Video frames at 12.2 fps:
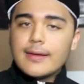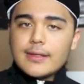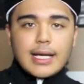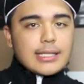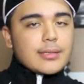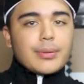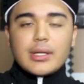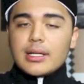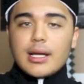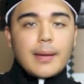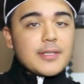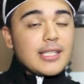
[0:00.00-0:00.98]
You guys can put it in
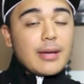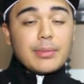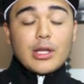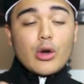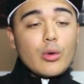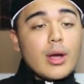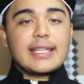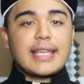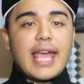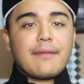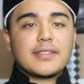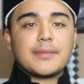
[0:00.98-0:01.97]
the comments down below.
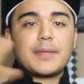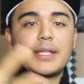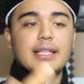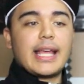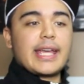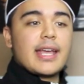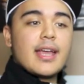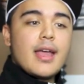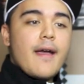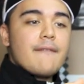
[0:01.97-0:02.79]
Gave us something like